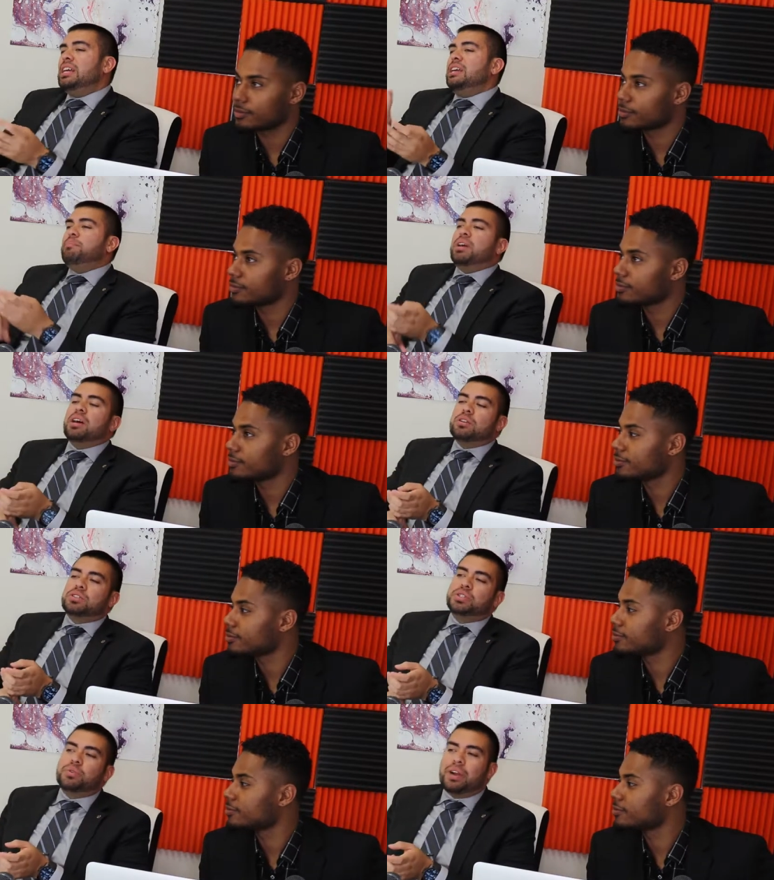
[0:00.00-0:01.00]

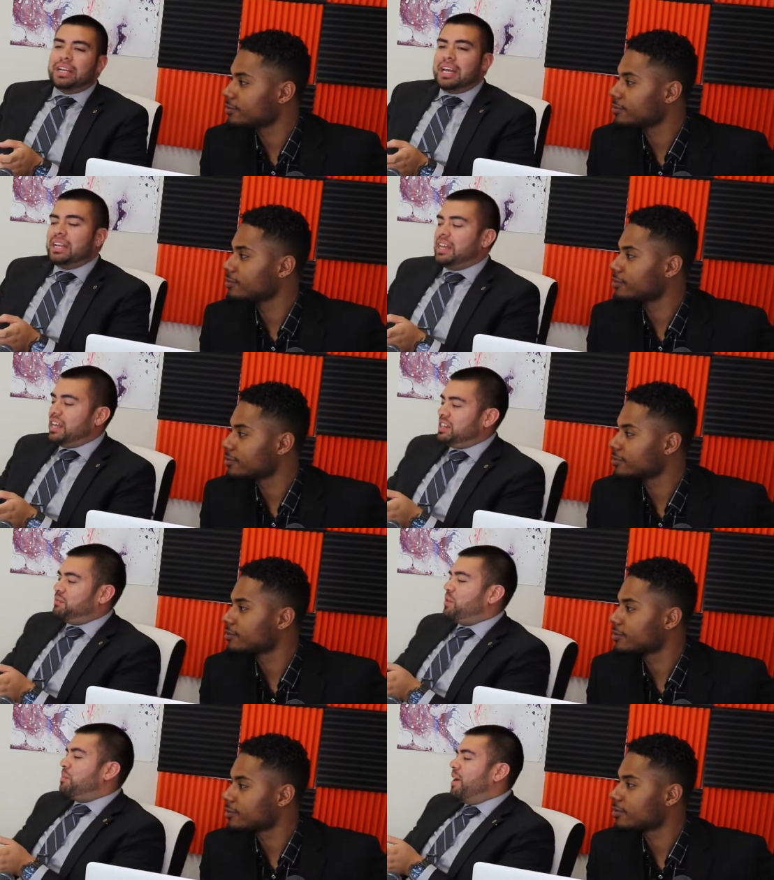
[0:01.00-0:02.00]
Speaker 1: emails, you are getting
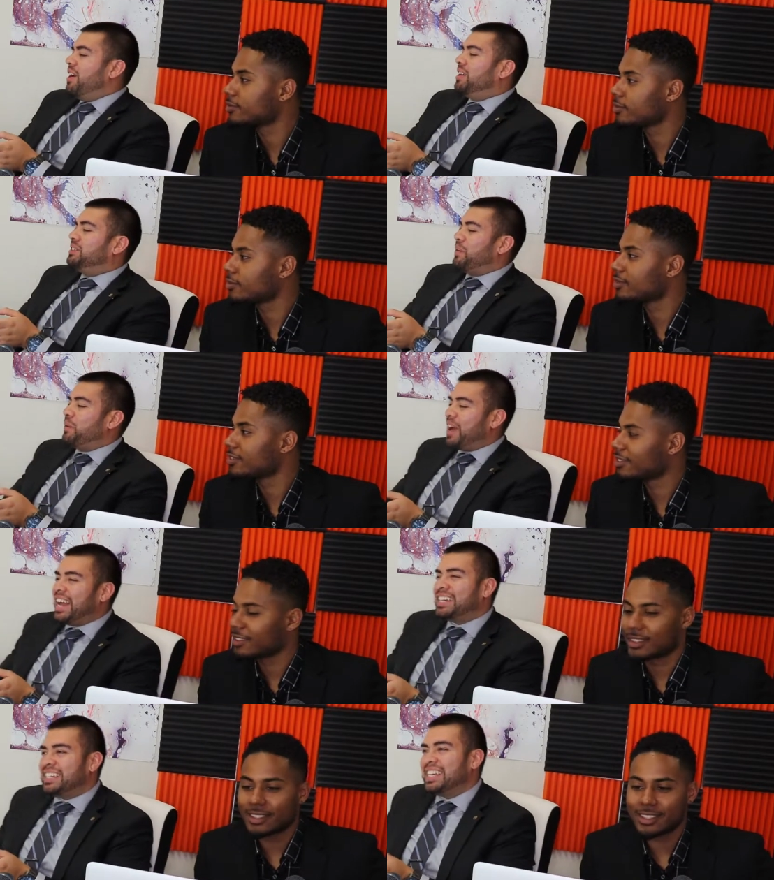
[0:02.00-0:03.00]
hit from all
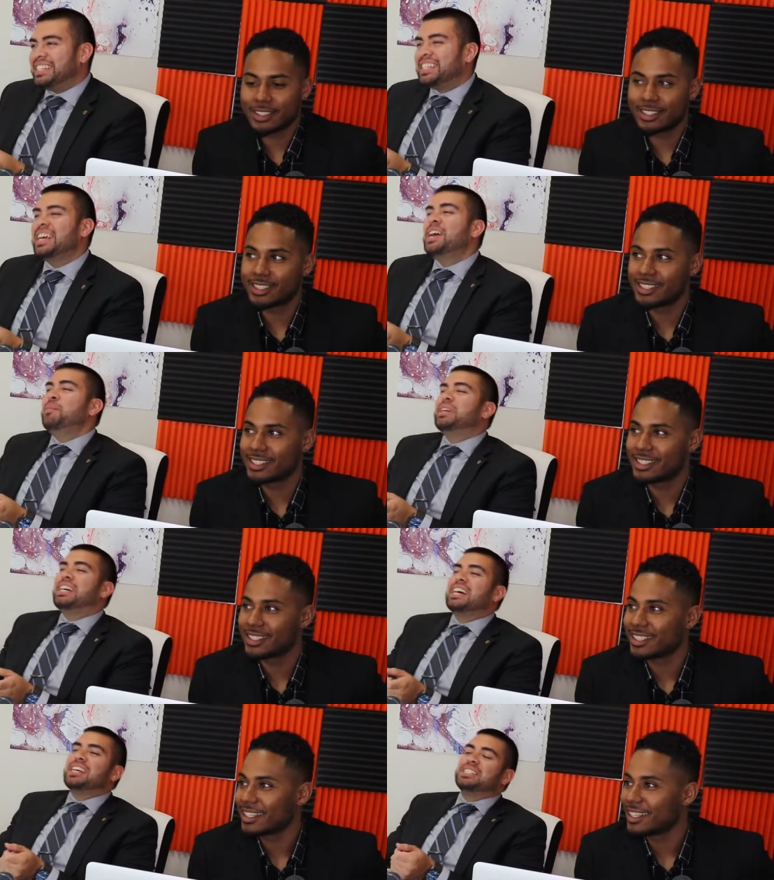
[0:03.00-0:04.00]
directions
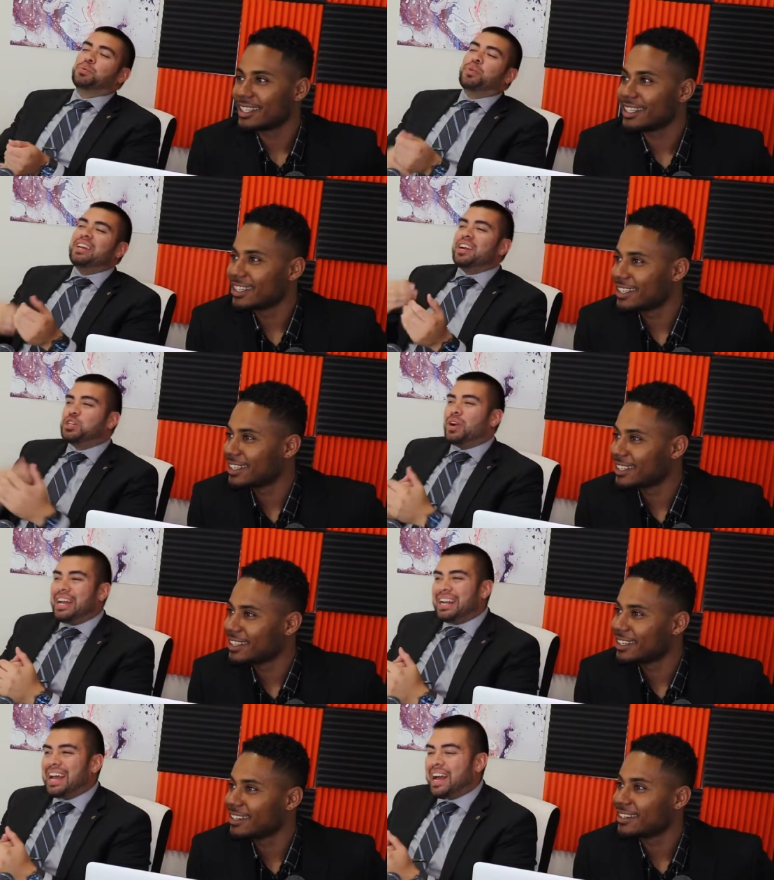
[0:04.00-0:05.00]
because we are
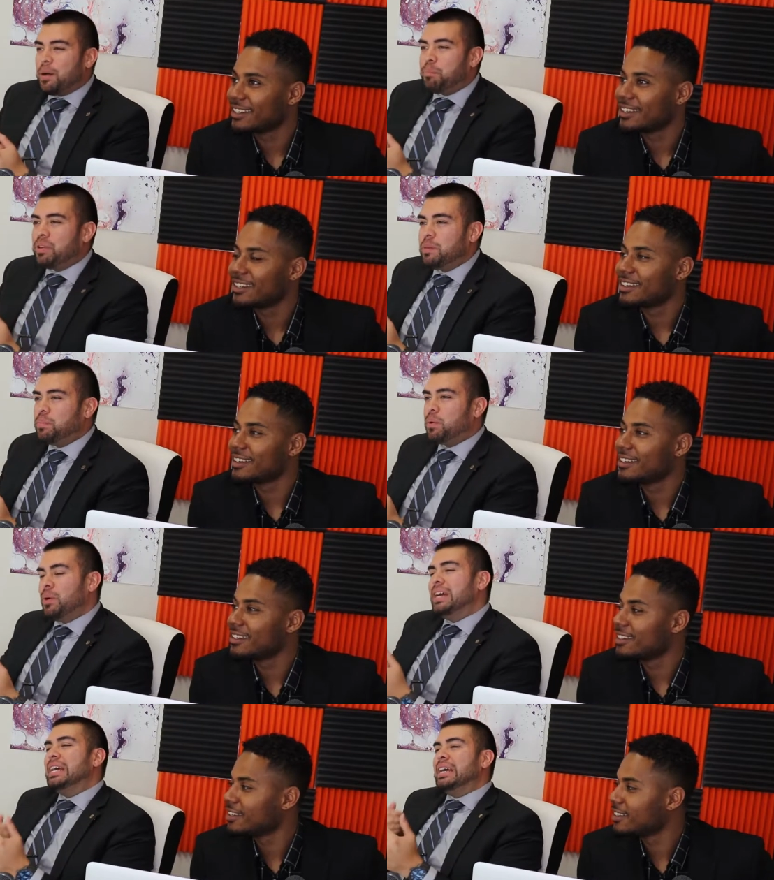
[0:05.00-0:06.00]
trying to help
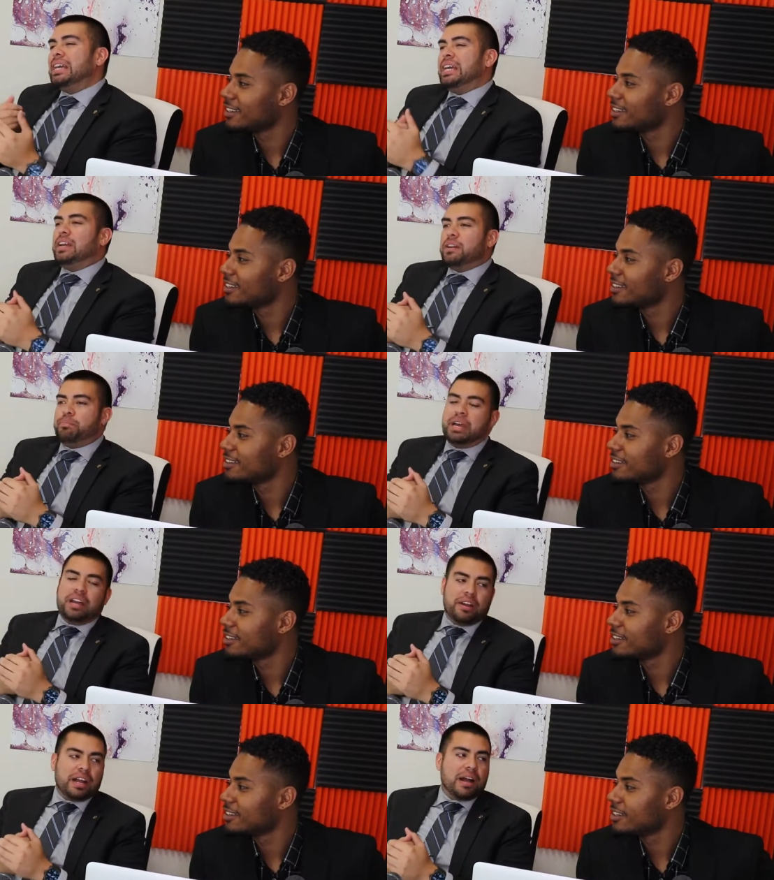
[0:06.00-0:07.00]
people hear
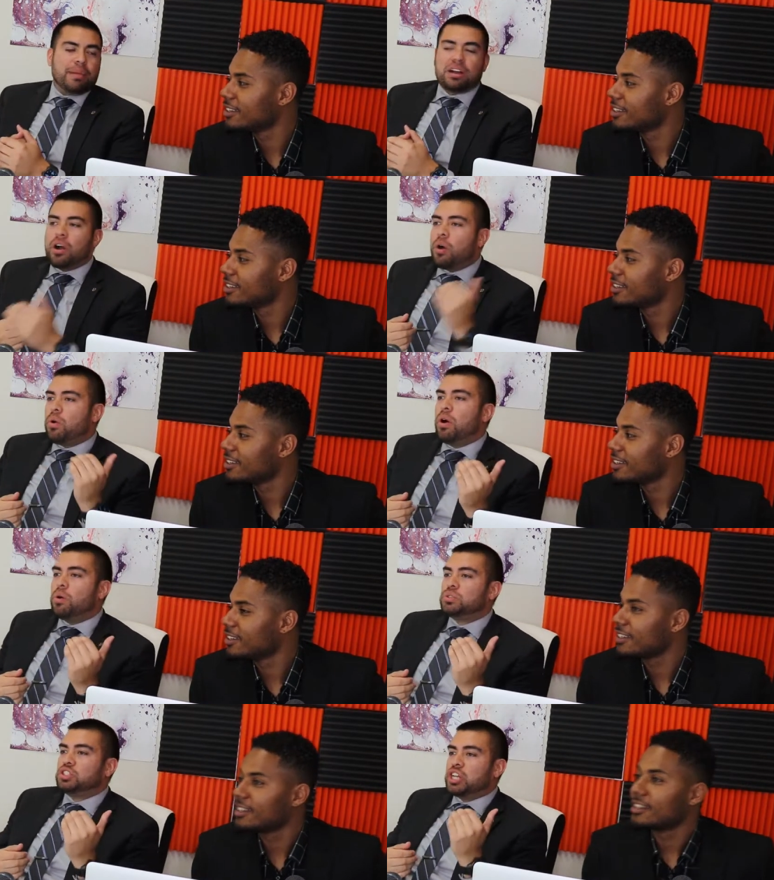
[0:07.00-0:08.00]
better. I got my
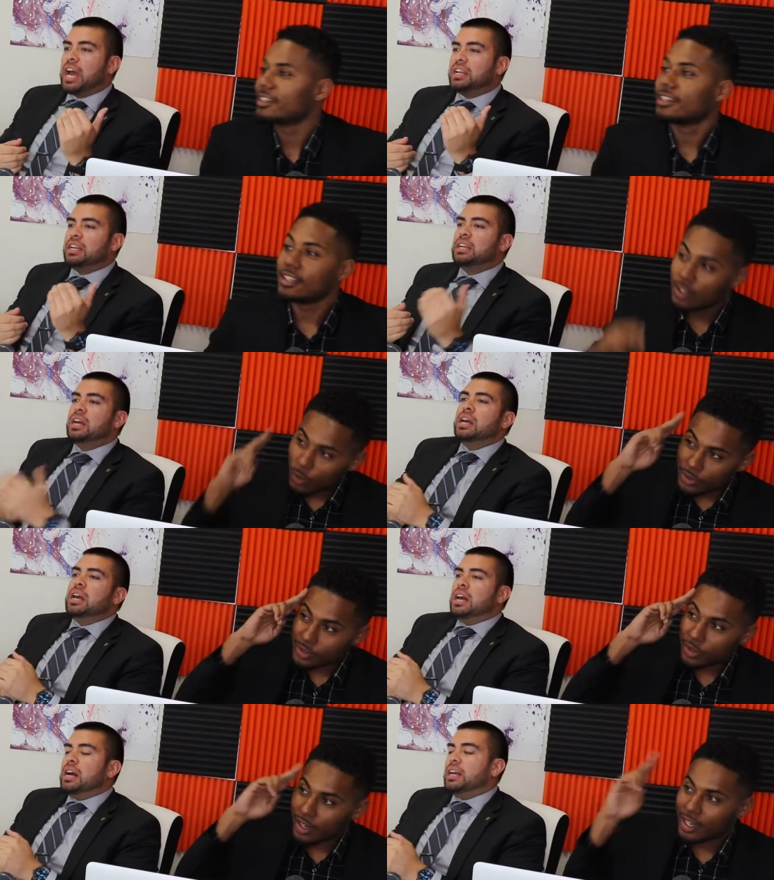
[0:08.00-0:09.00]
co-host Shannon.
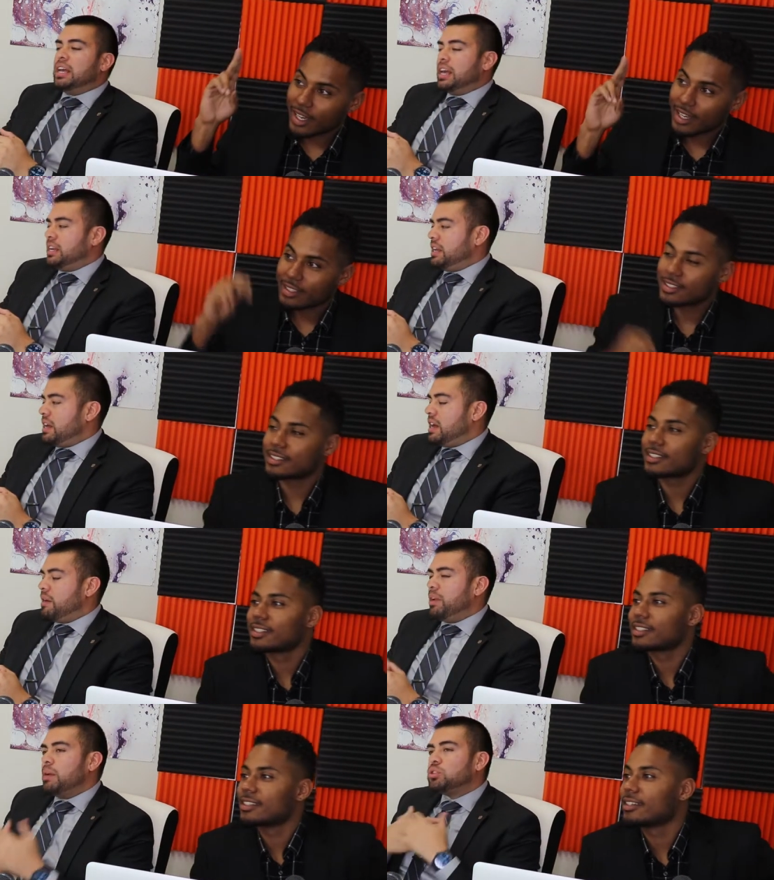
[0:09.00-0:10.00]
What's going on, again, guys?
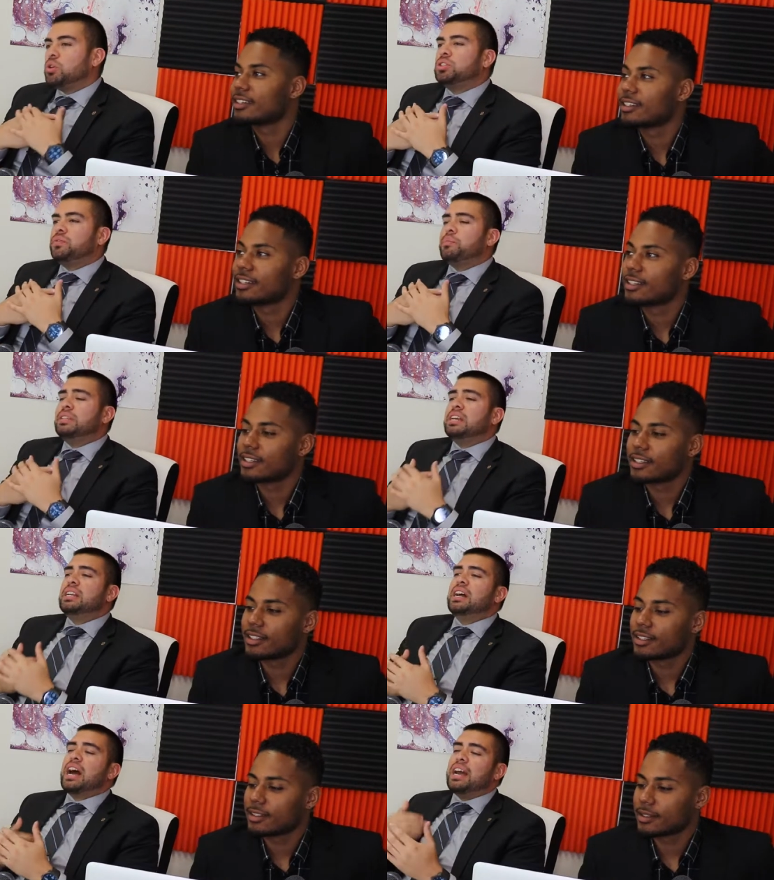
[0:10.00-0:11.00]
Uh, my name's Christopher
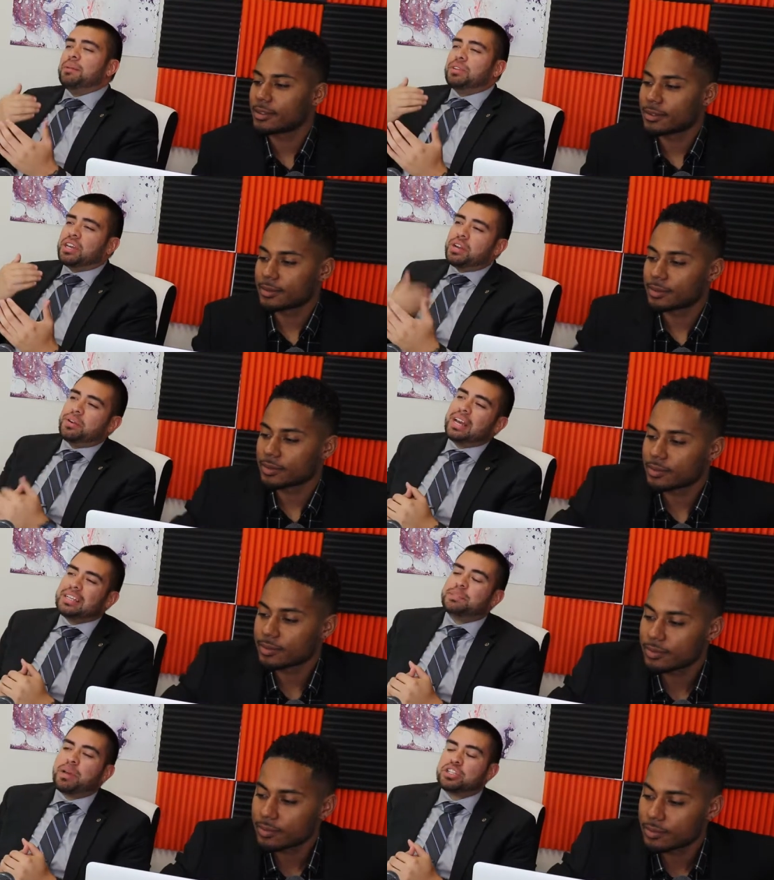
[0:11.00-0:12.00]
Medina. I am the hearing
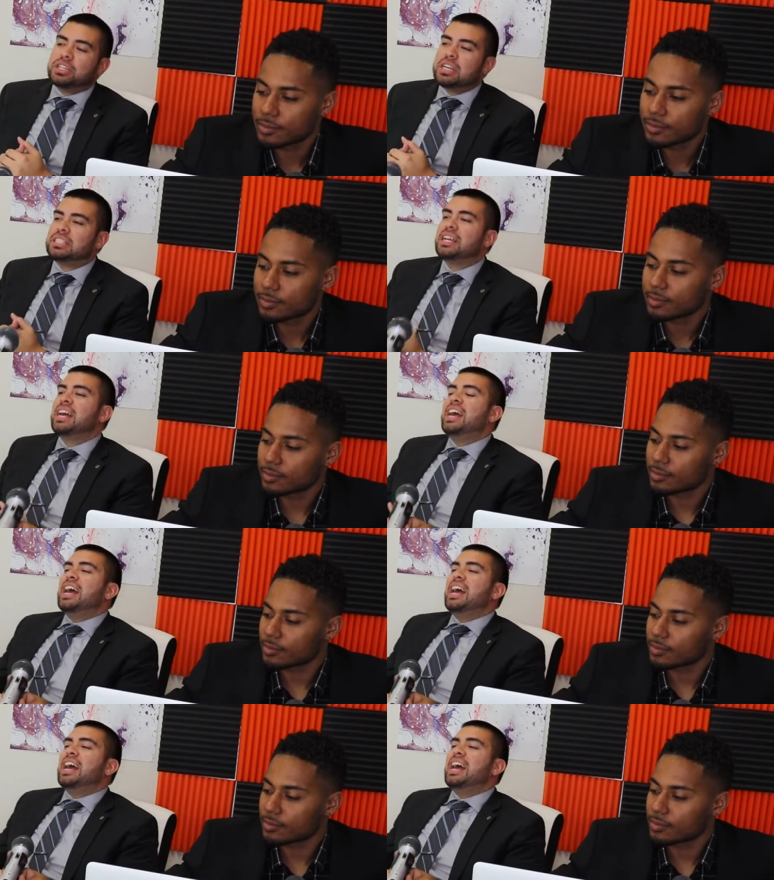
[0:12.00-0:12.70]
aid specialist,